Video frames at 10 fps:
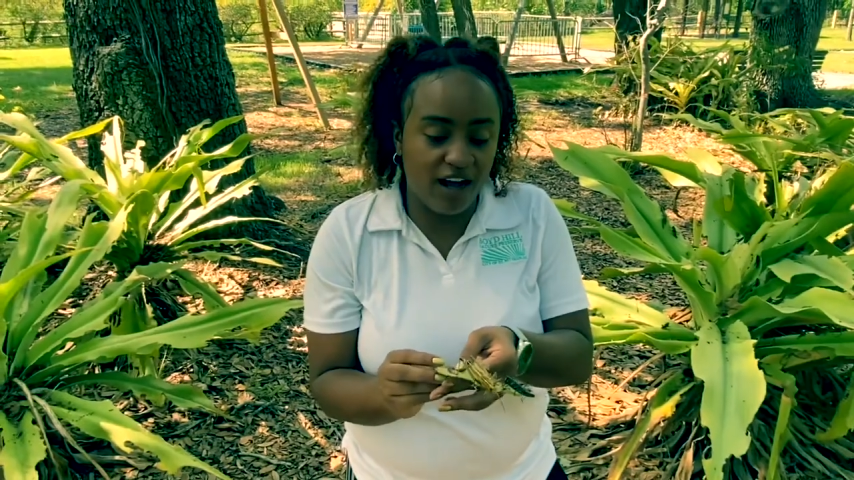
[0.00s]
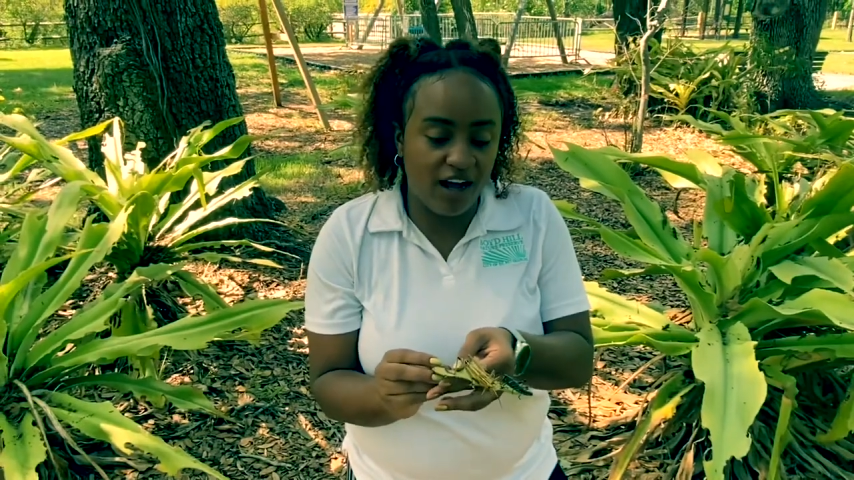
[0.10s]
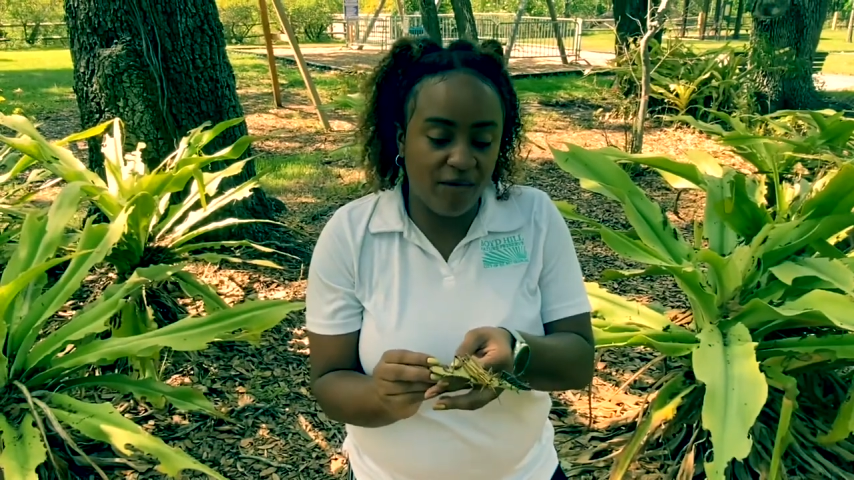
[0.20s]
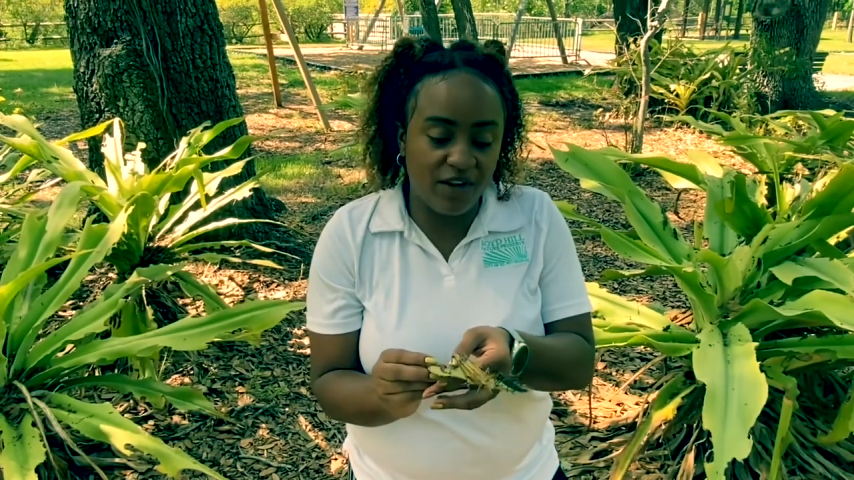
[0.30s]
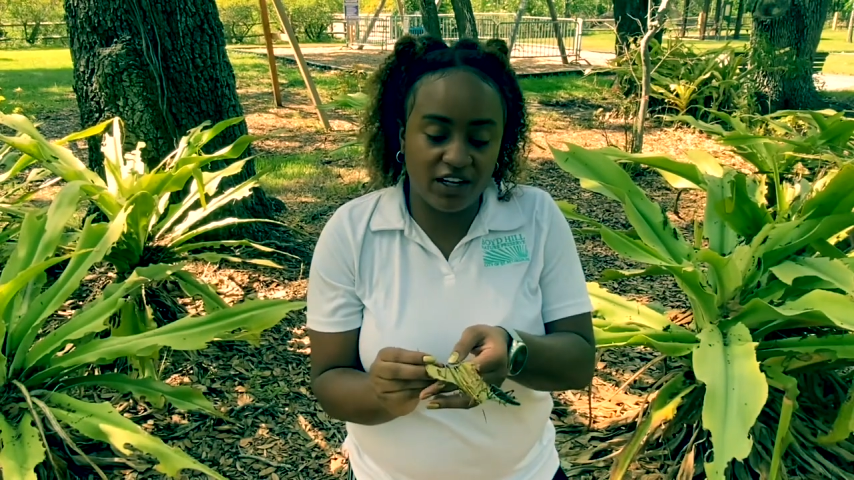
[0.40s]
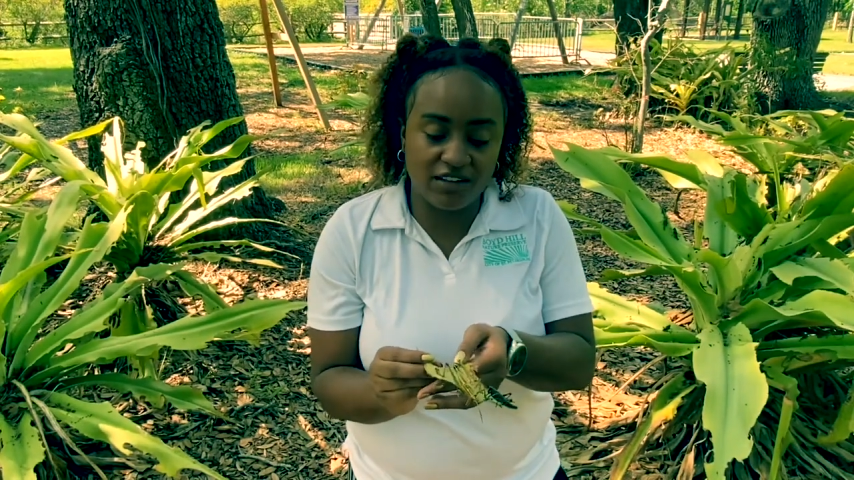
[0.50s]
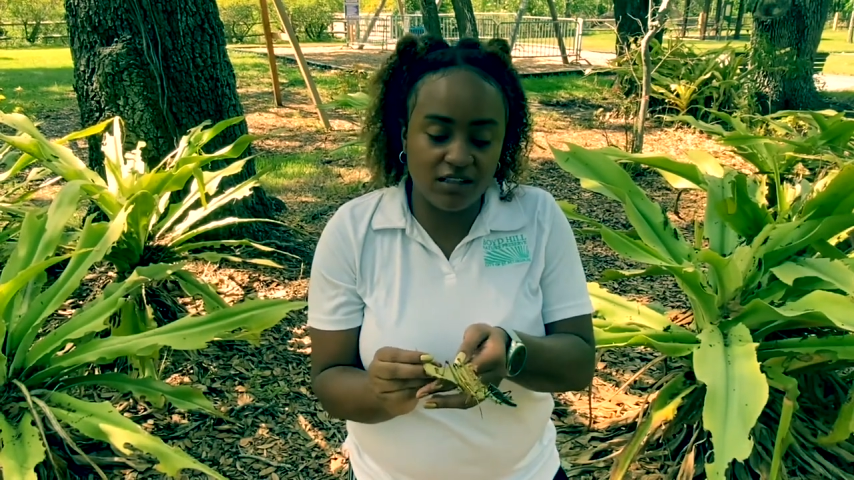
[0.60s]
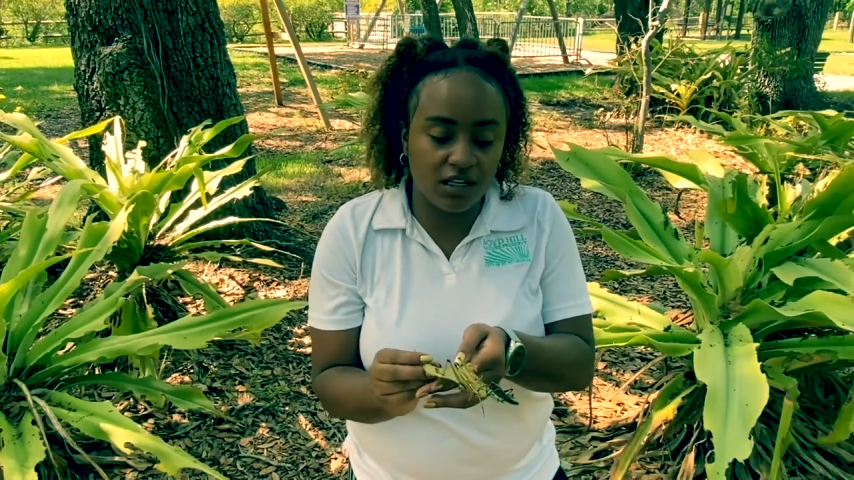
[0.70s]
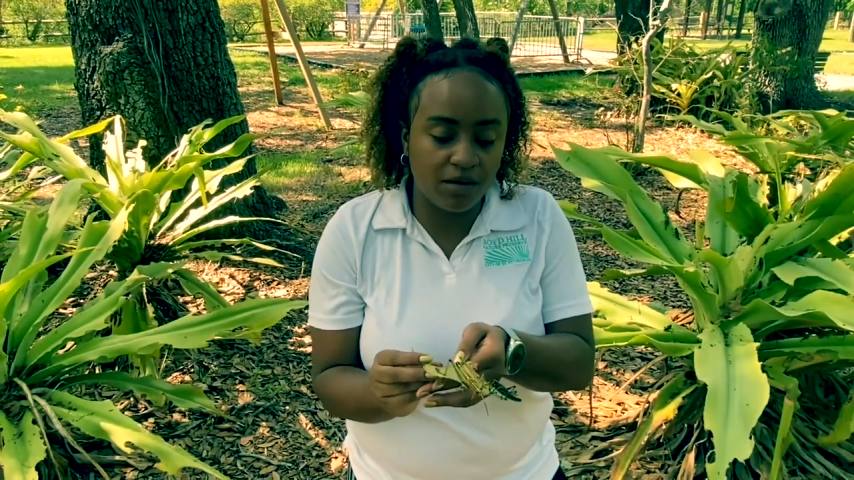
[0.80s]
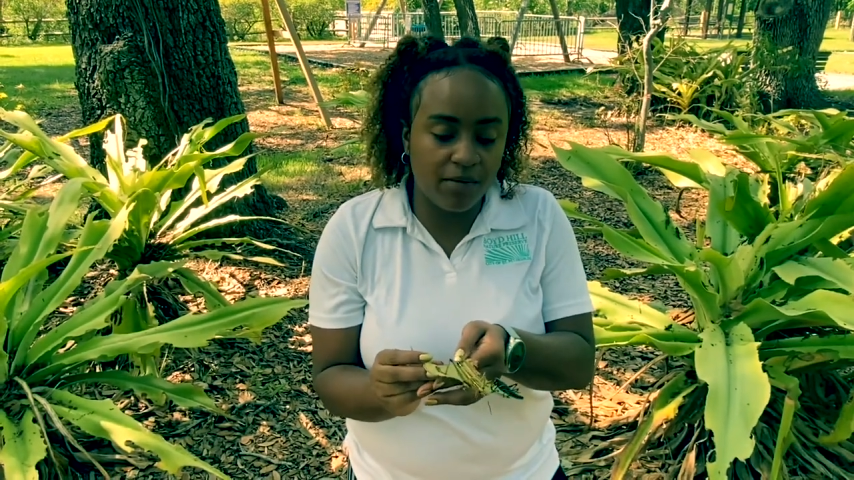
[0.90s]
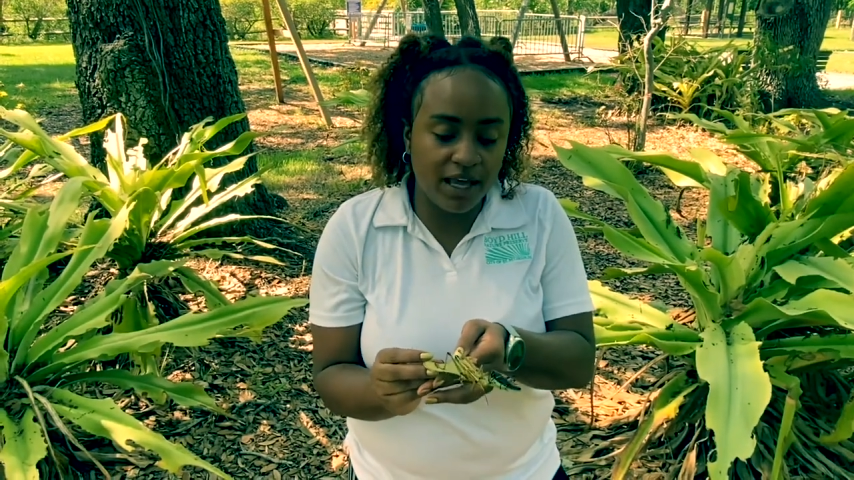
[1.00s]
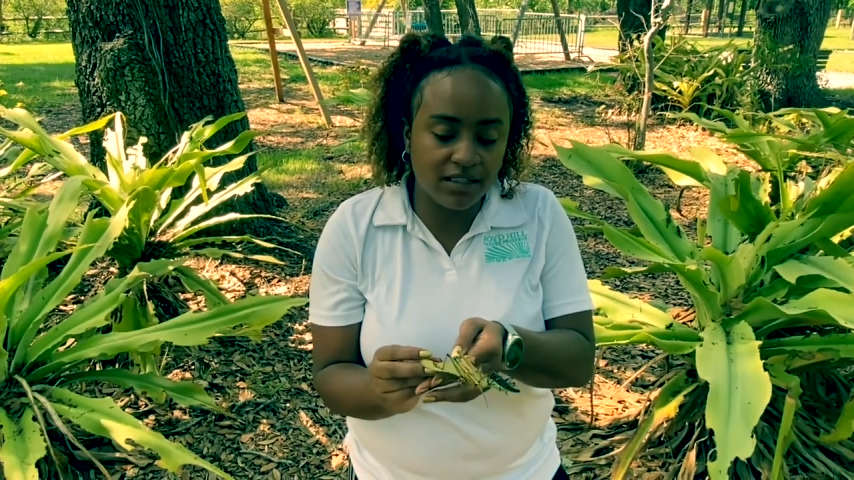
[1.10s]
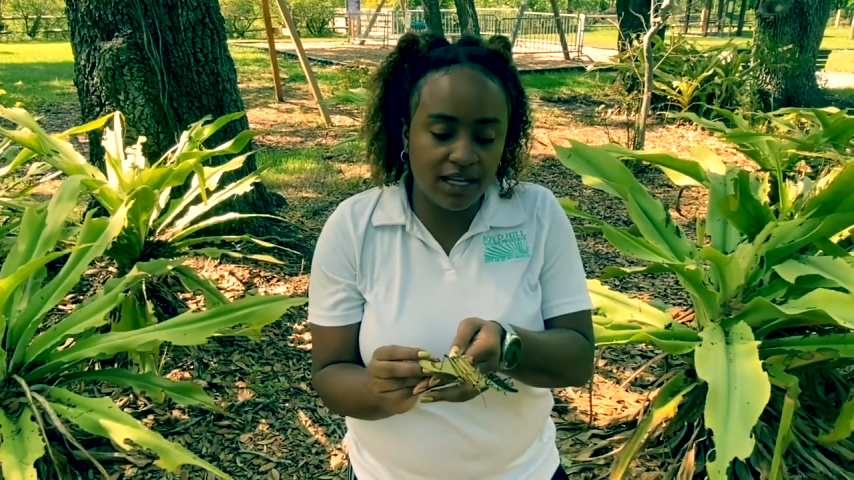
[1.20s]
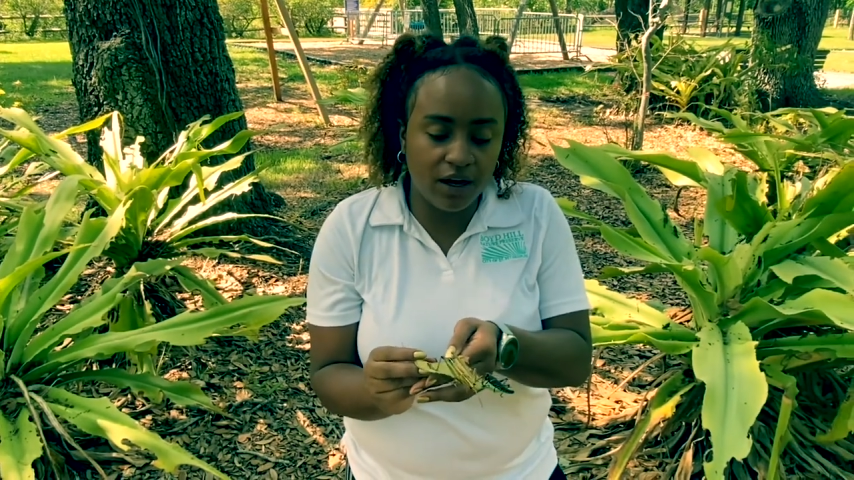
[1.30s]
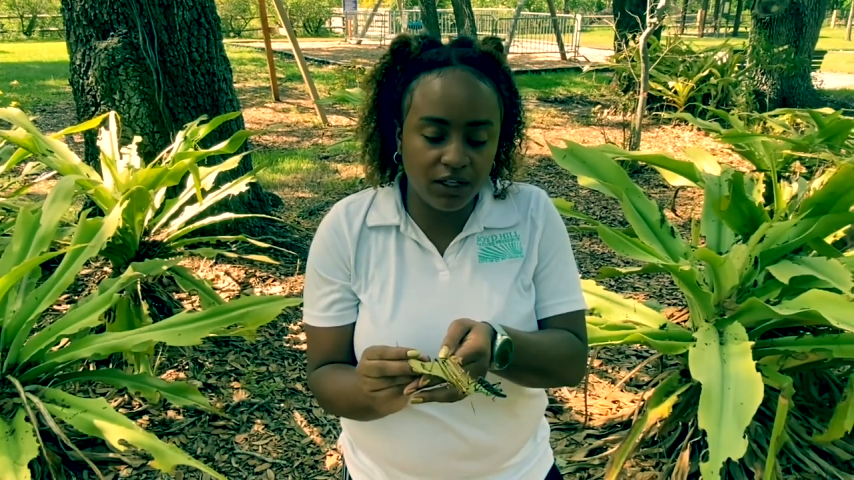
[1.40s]
Um, they're considered a
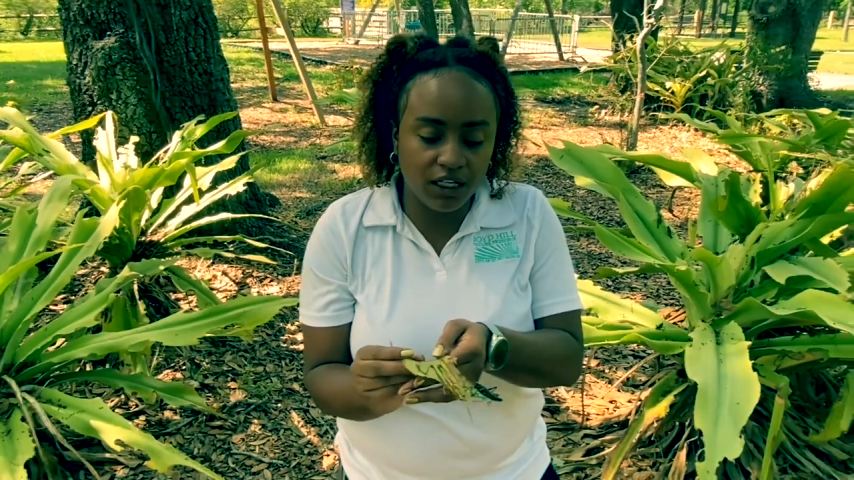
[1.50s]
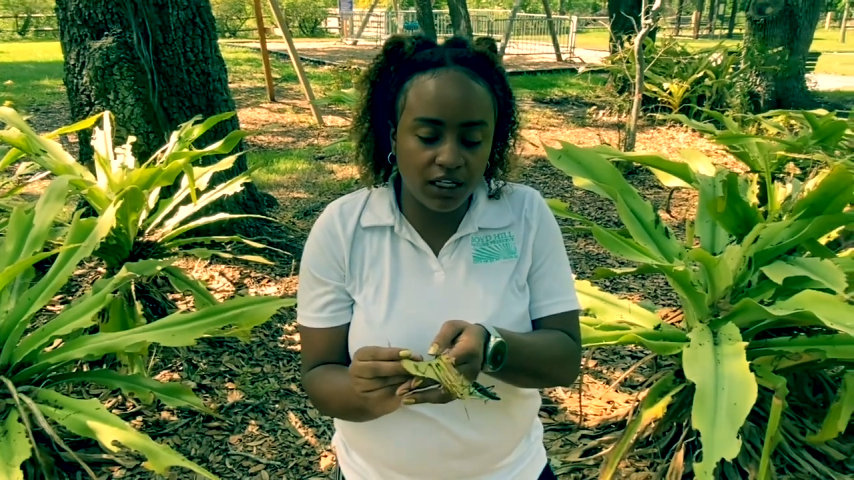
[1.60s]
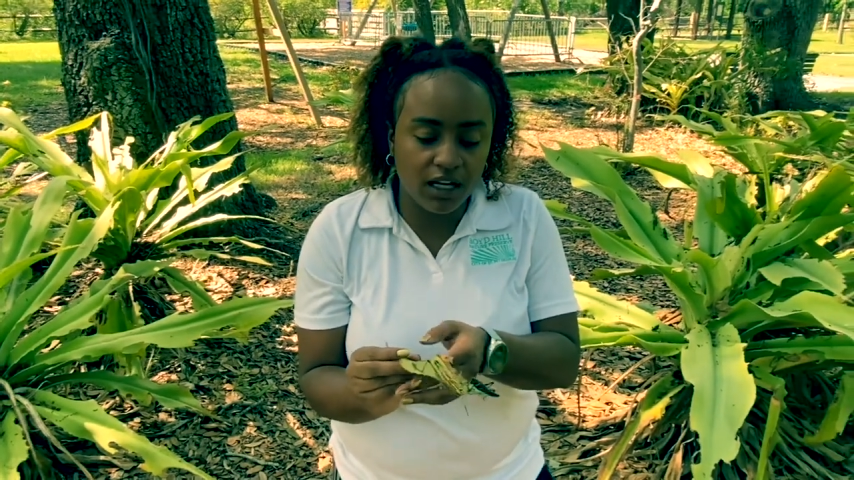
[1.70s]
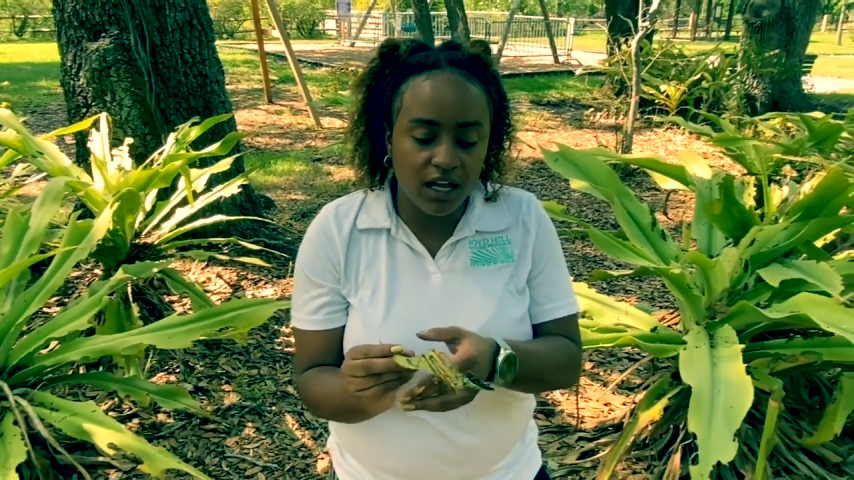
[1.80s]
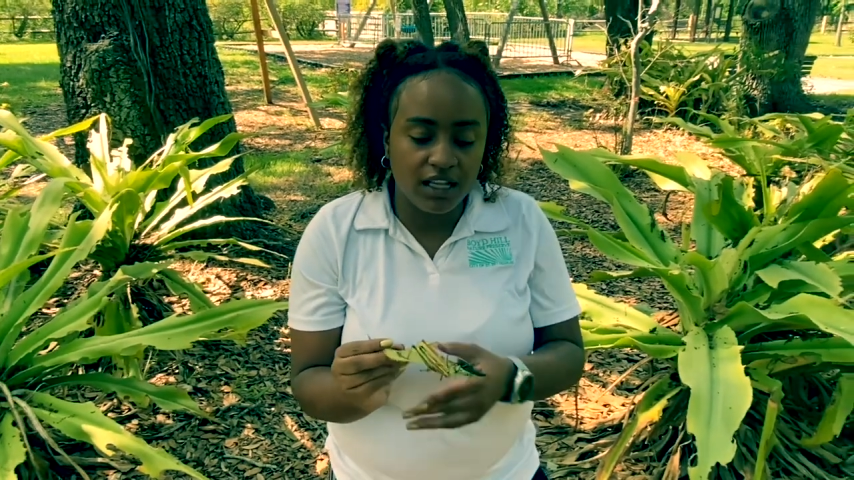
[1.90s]
pest down here.